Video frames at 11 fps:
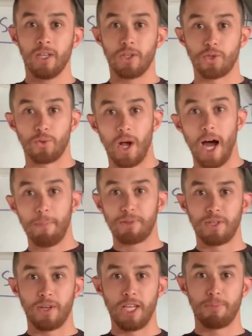dropped,
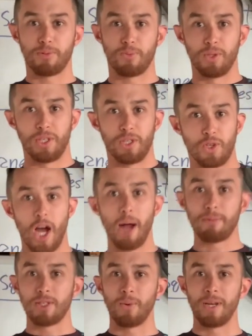your hips really dropped
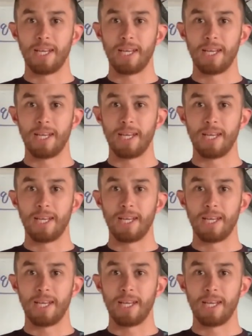as you went